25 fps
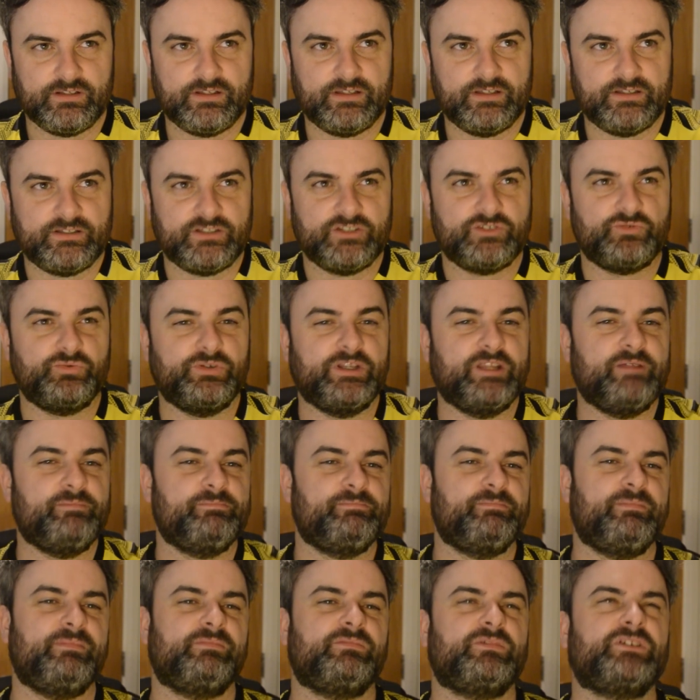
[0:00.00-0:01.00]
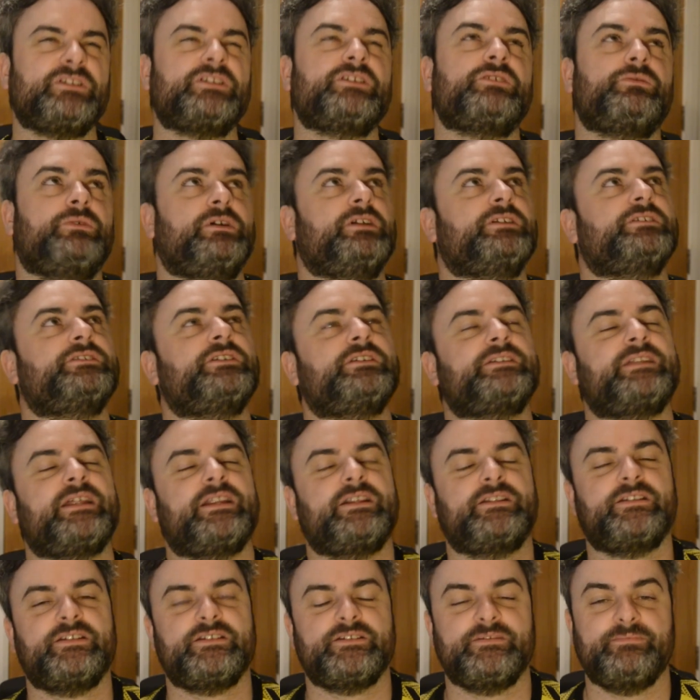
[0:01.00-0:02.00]
it doesn't really, well, it's not that
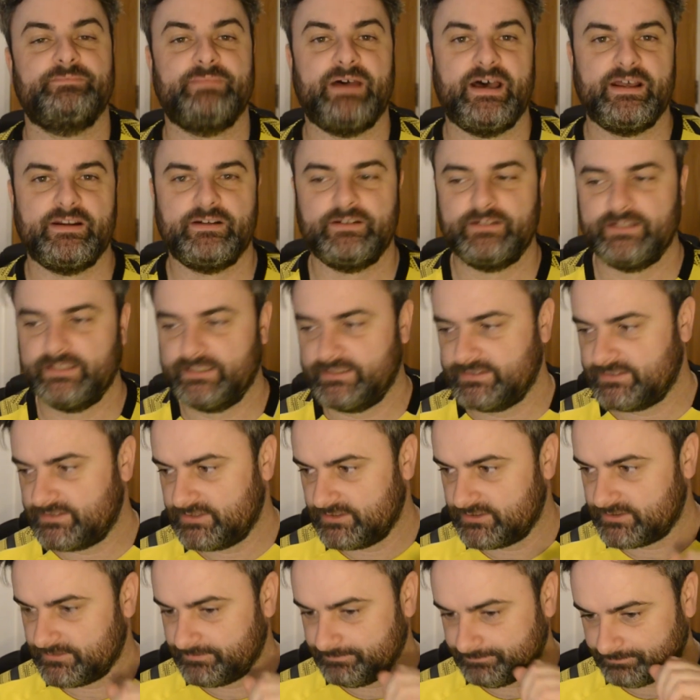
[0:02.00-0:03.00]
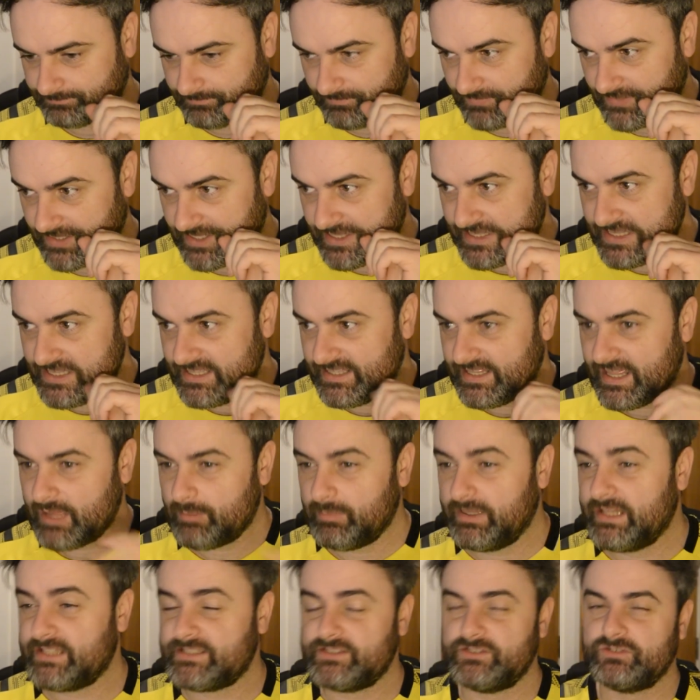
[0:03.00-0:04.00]
it doesn't matter, it's just
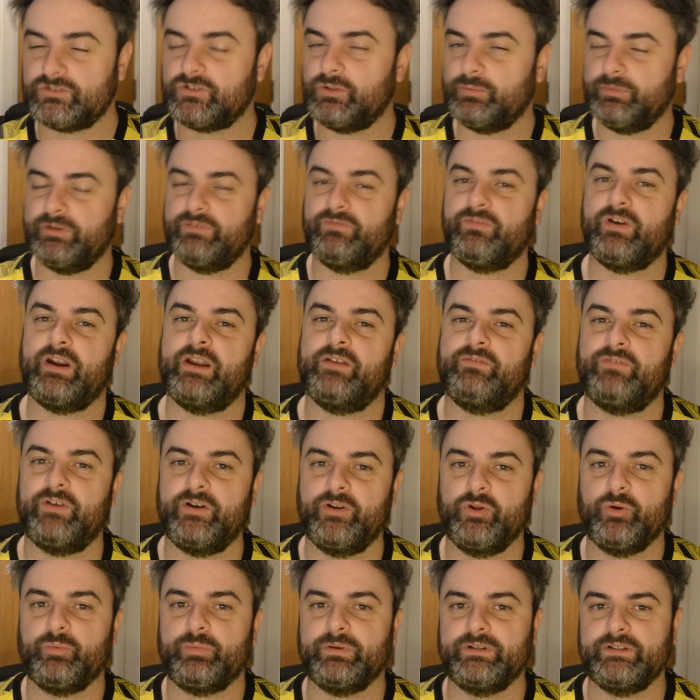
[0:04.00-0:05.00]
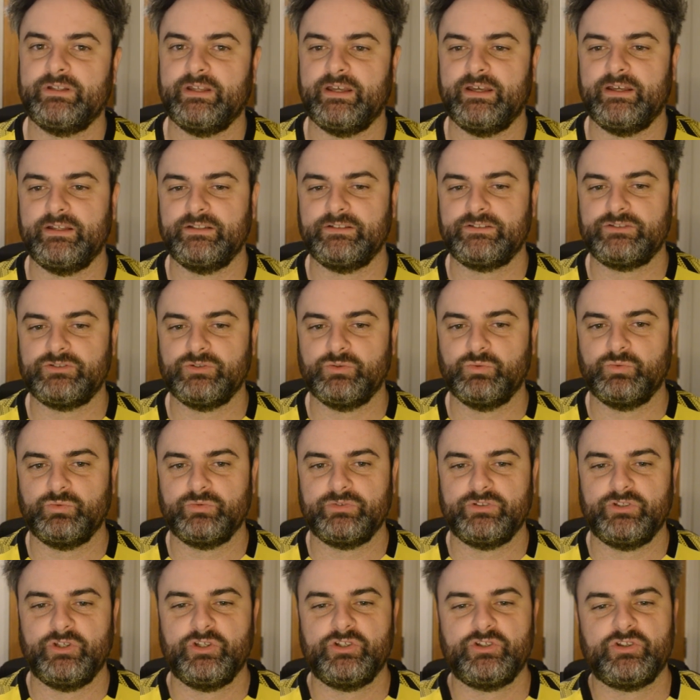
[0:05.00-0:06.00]
MLS is going to be very, very open, and so
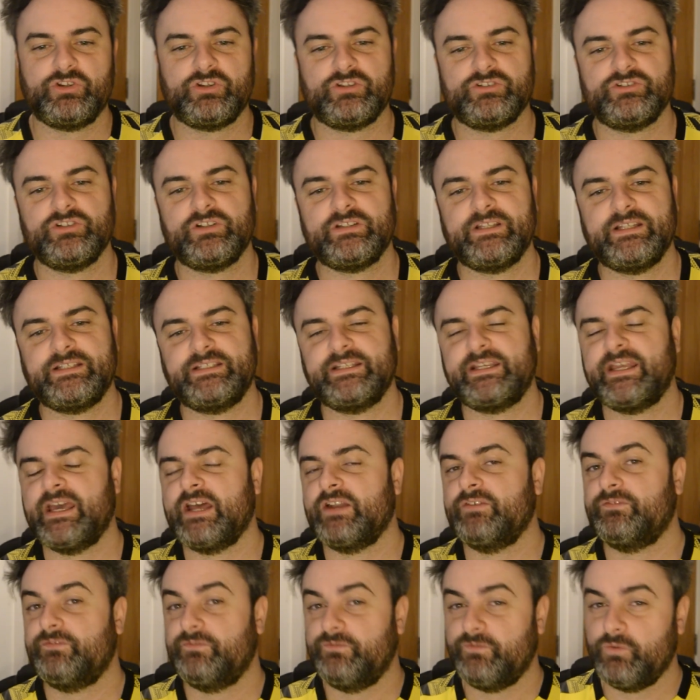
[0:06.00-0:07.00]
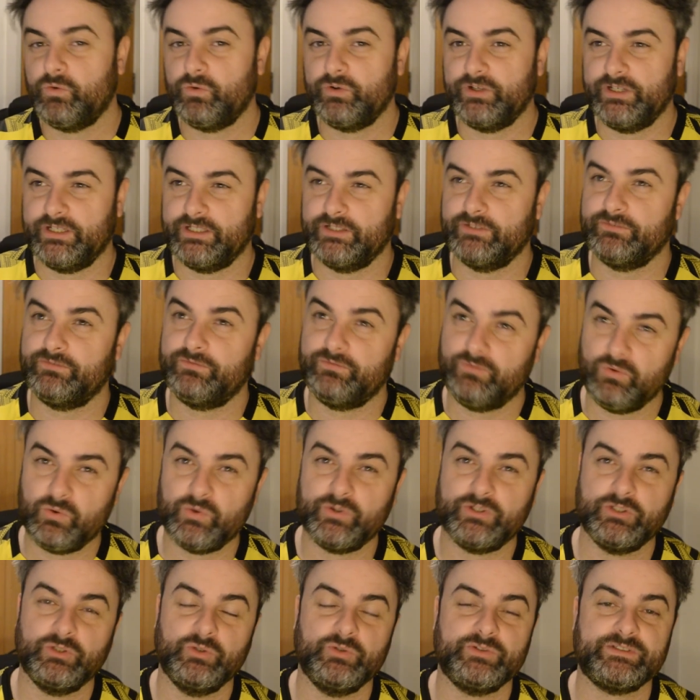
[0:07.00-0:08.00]
it's not that you can
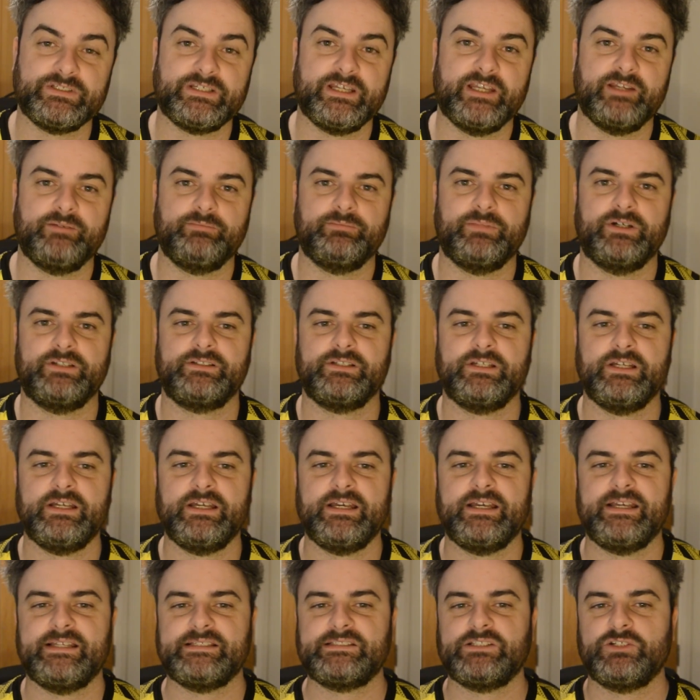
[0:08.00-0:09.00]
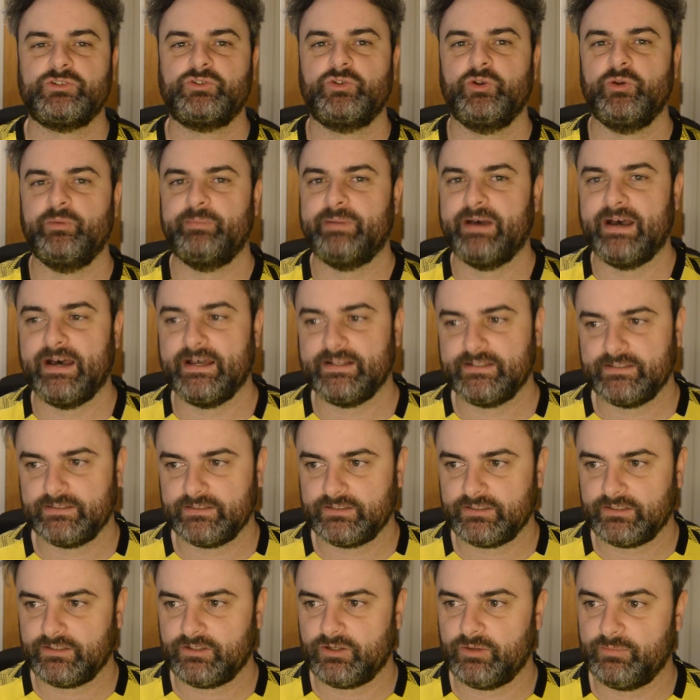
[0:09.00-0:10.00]
afford to lose a game, but it's not too bad
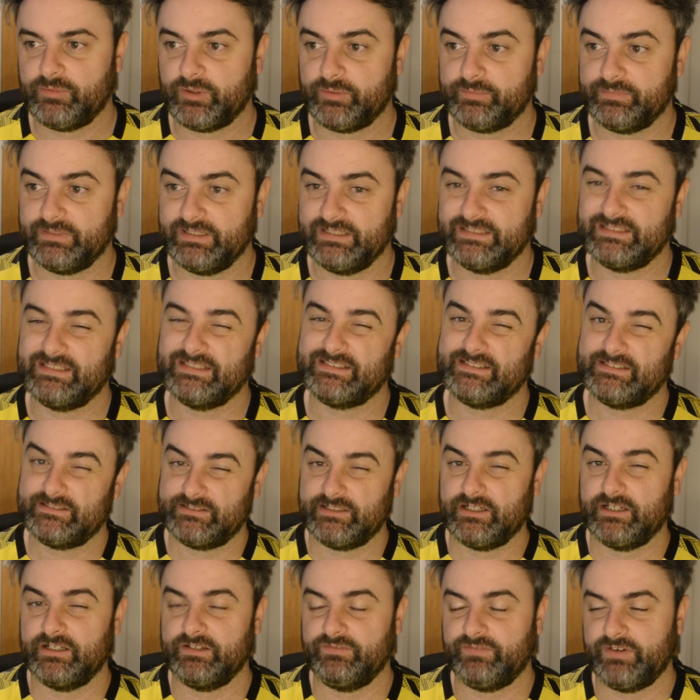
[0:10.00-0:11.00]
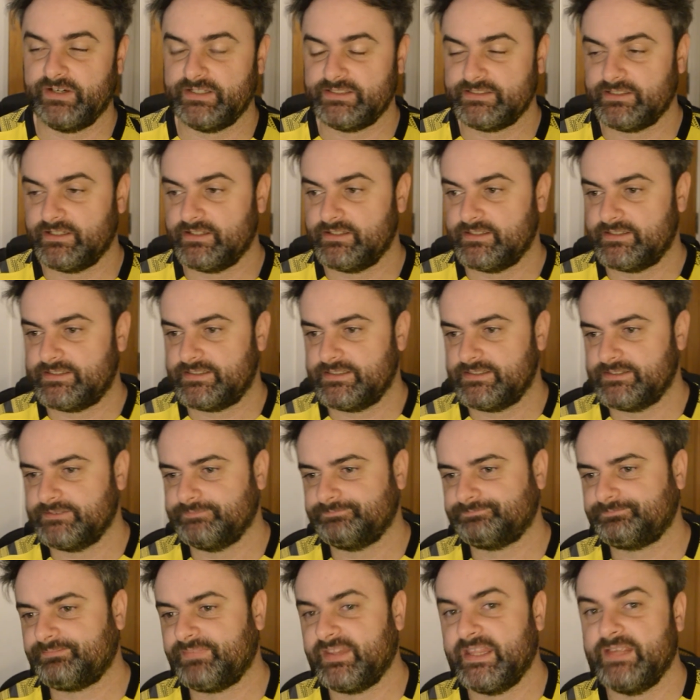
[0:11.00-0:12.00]
coming up at the very start of the
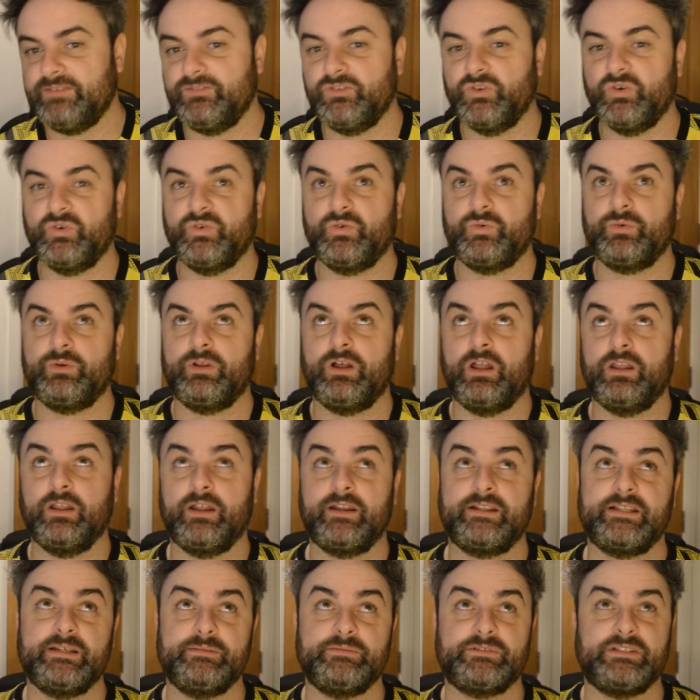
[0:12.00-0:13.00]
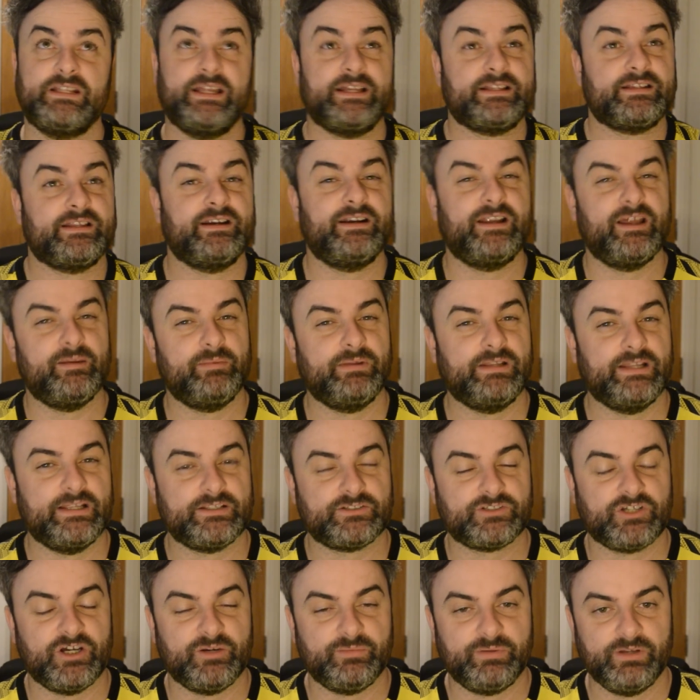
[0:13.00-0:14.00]
season. Even though a lot of teams like their
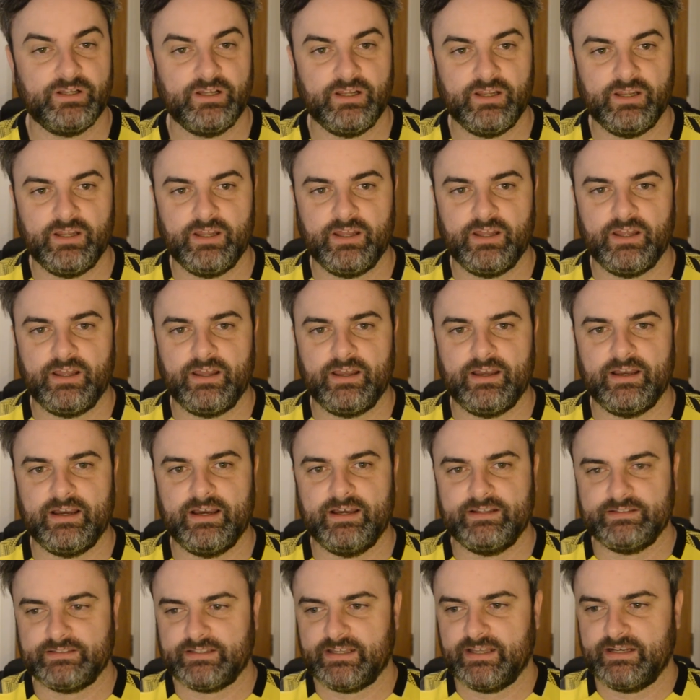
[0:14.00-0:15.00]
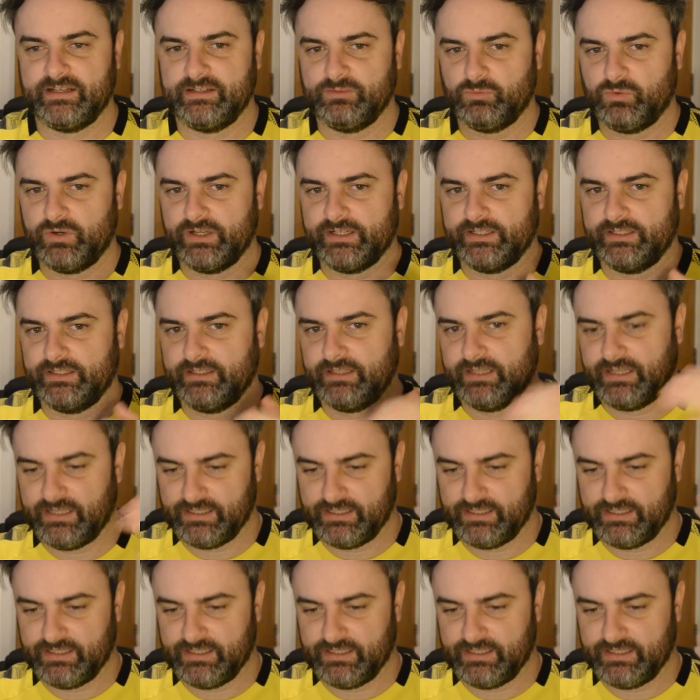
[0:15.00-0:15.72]
MLS Cup and kind of want to,